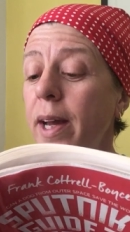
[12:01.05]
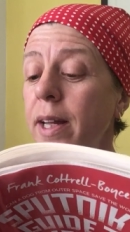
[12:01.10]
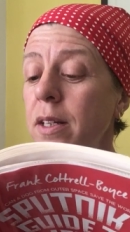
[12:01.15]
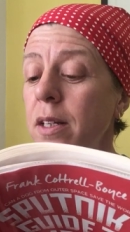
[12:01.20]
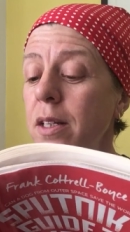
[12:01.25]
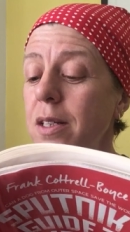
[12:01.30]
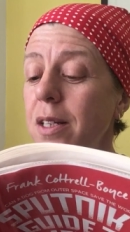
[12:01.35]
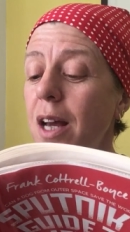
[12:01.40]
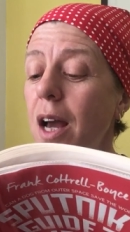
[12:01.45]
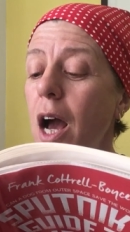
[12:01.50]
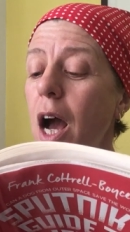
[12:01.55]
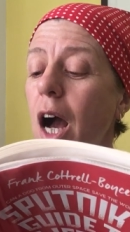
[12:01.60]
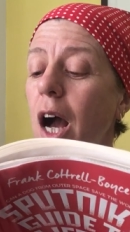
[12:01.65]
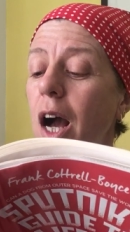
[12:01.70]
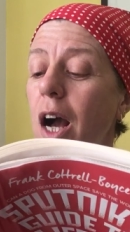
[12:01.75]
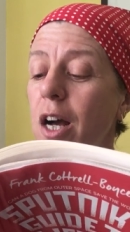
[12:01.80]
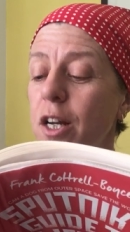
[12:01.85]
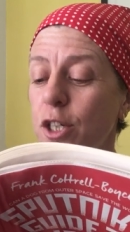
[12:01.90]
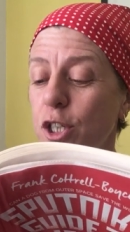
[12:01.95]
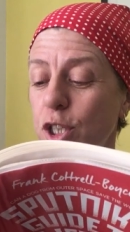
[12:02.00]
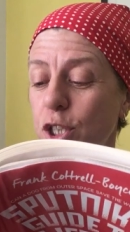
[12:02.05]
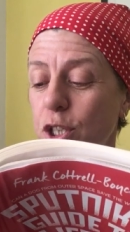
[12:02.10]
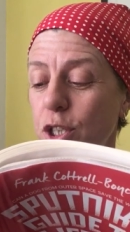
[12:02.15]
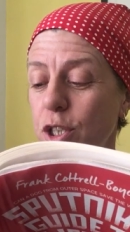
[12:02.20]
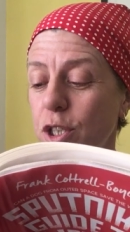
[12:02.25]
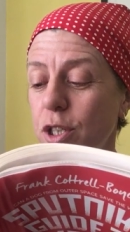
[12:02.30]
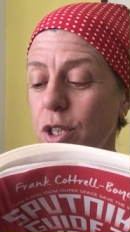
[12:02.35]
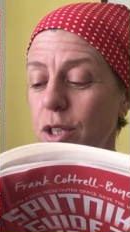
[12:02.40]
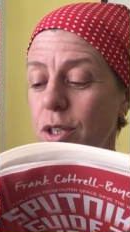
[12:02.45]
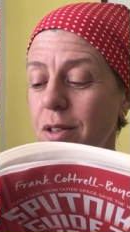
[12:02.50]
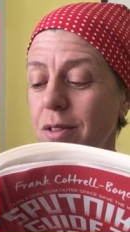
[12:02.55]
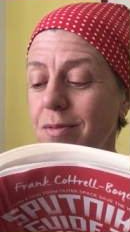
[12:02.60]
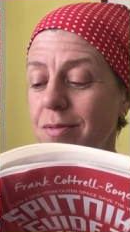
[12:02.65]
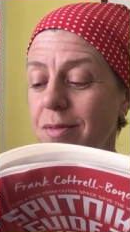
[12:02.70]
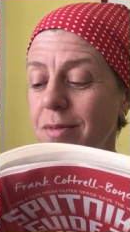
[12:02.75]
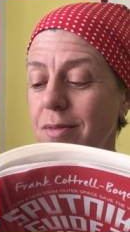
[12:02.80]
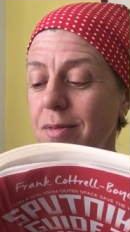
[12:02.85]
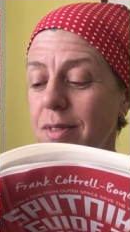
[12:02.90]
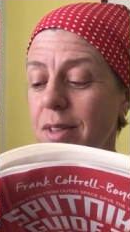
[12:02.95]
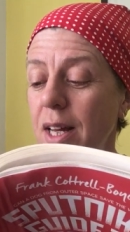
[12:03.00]
went hush.
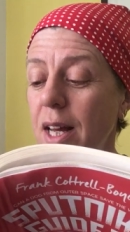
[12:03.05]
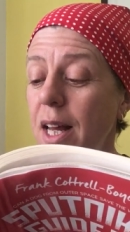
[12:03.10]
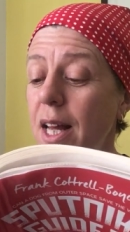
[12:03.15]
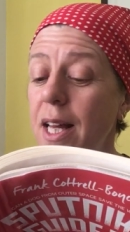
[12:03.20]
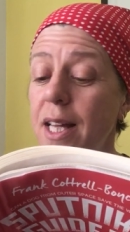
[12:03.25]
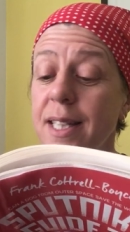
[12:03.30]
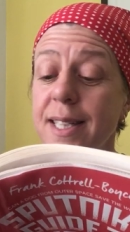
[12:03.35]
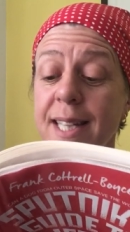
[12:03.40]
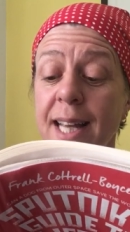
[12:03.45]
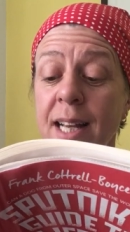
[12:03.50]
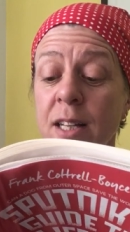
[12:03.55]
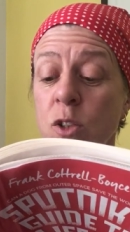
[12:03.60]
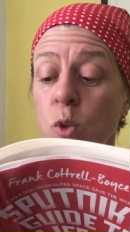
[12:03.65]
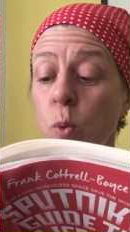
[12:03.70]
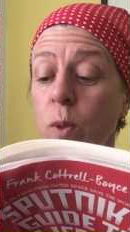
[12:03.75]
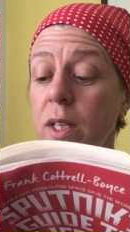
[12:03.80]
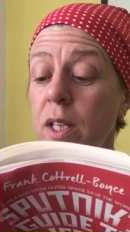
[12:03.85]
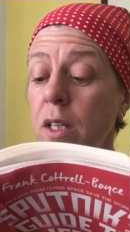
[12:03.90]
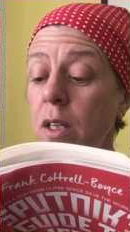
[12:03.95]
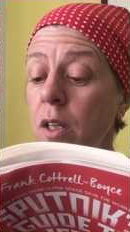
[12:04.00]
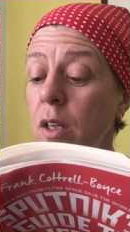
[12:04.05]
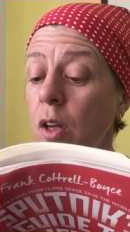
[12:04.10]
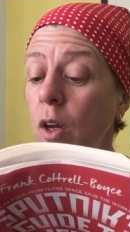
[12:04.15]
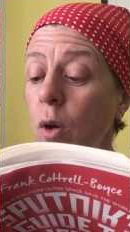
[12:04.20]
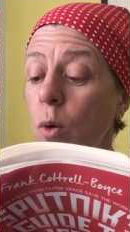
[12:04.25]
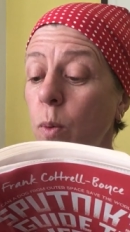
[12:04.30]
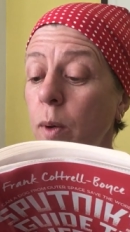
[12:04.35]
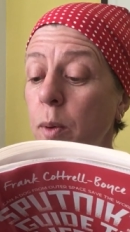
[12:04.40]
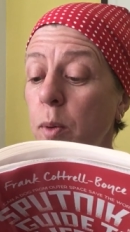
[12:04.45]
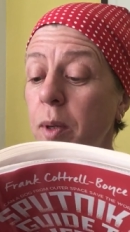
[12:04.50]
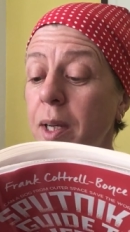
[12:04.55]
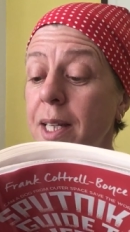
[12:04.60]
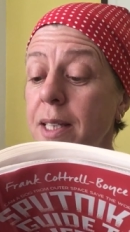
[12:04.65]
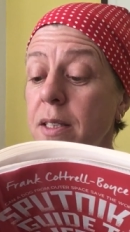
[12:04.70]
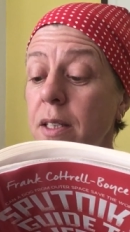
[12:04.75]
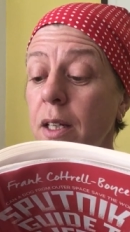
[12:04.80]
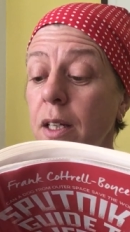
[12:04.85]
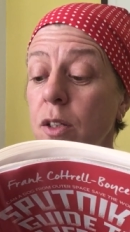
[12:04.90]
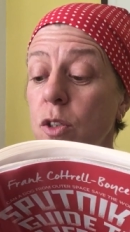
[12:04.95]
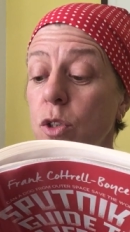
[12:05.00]
Sounds we didn't know we were
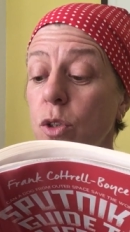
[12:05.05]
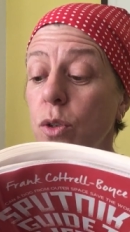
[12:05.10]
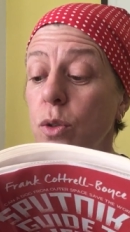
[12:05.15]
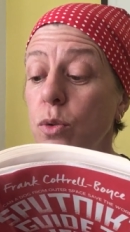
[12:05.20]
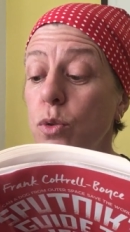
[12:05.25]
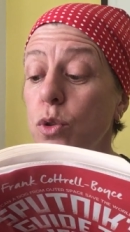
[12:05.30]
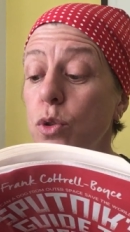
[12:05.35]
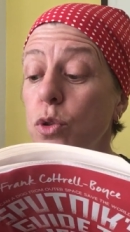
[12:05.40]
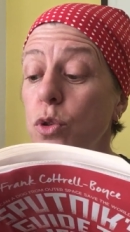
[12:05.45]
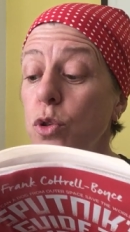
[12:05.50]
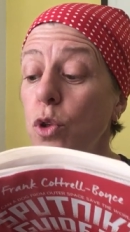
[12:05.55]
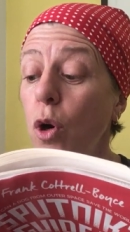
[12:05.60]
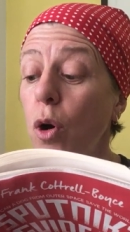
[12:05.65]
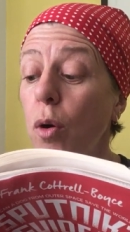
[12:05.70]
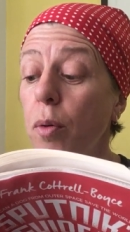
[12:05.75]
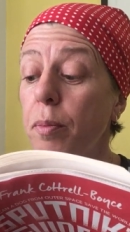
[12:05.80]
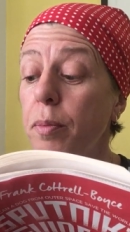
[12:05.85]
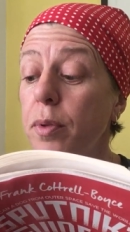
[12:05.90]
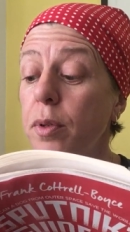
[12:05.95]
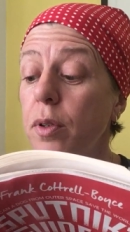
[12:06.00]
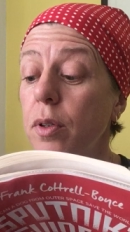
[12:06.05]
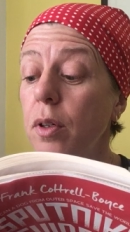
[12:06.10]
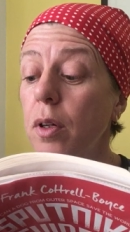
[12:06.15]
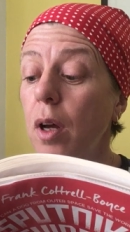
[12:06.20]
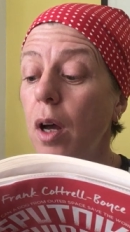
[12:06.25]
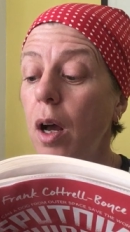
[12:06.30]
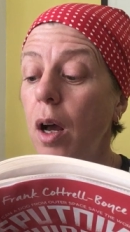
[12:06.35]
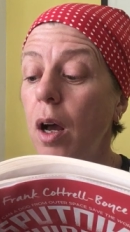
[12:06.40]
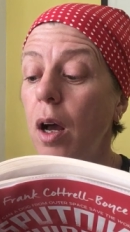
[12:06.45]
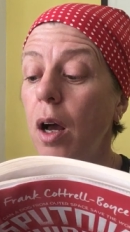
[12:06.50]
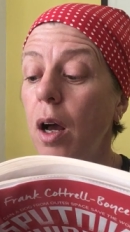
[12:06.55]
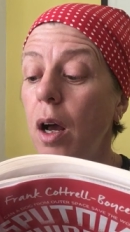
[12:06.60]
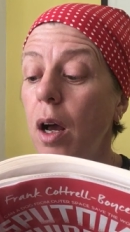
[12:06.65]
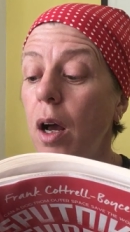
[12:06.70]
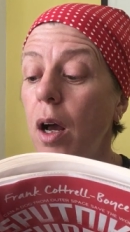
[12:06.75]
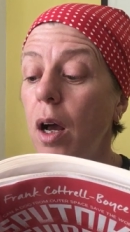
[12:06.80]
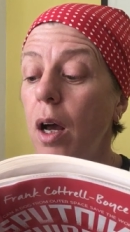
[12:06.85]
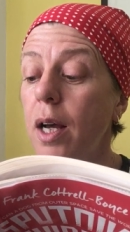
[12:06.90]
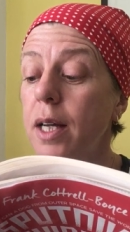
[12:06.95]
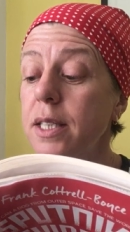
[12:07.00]
listening to stopped,
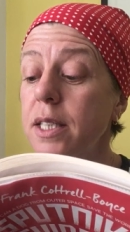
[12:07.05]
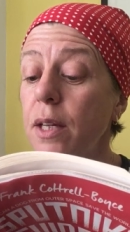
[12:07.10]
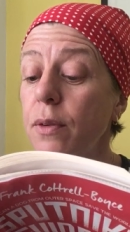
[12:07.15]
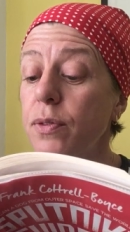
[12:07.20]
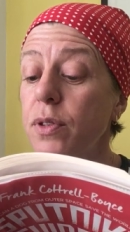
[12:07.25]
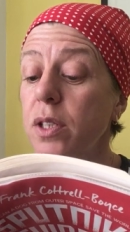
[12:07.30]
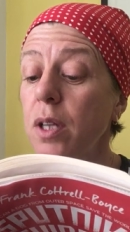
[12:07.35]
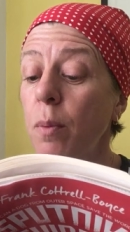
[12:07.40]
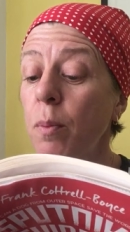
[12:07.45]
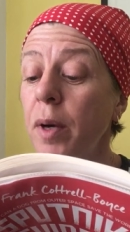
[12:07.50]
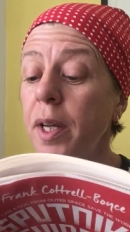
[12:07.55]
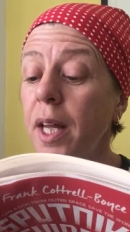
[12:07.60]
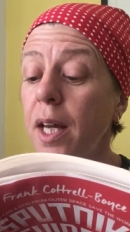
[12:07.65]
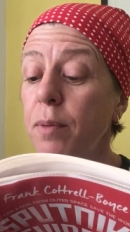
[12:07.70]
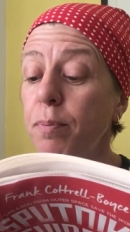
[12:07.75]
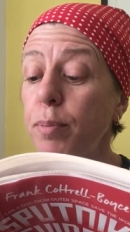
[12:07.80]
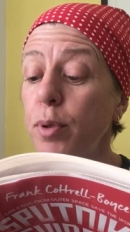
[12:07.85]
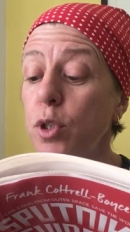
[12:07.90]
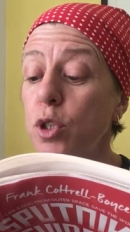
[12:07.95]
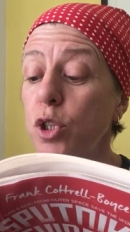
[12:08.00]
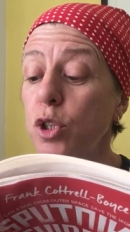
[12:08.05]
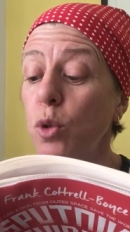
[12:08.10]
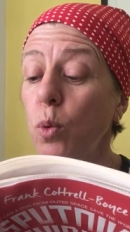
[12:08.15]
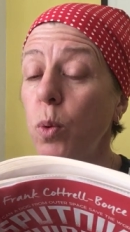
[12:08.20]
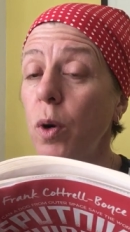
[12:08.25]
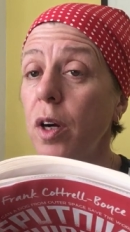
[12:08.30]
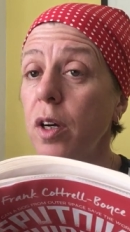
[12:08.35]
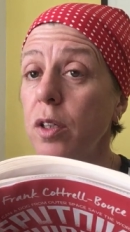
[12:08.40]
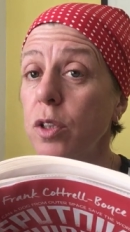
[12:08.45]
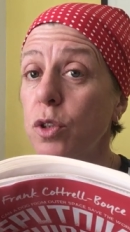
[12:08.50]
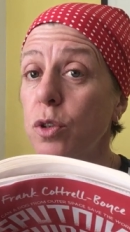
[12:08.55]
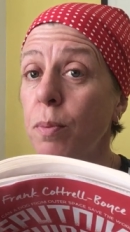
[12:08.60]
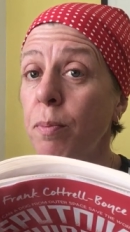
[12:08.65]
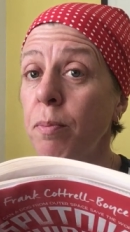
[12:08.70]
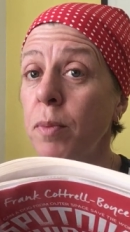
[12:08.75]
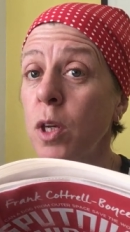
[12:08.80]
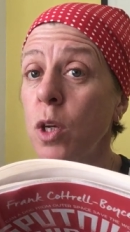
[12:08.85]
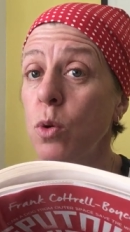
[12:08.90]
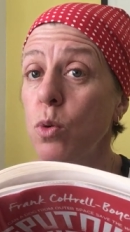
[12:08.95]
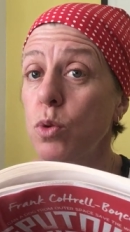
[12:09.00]
as if someone had pushed the world's
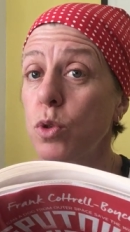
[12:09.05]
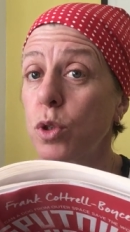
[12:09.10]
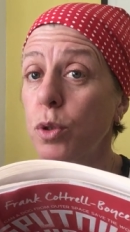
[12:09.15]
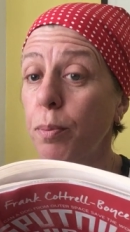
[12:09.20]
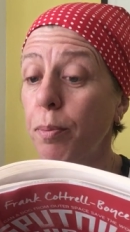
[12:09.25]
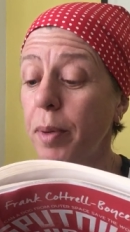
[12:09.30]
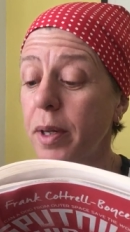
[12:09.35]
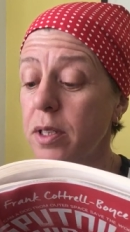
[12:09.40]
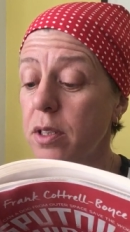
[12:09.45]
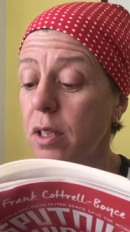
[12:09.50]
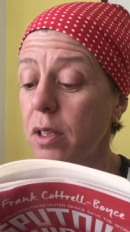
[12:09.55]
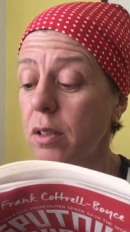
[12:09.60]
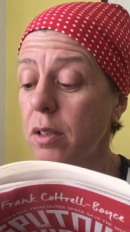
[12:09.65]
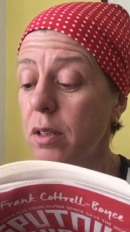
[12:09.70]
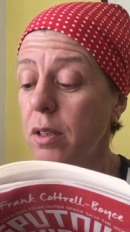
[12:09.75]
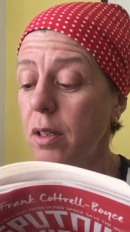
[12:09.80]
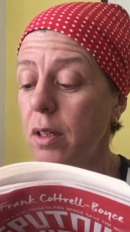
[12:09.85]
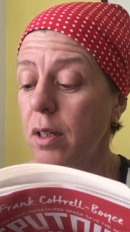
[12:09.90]
mute button.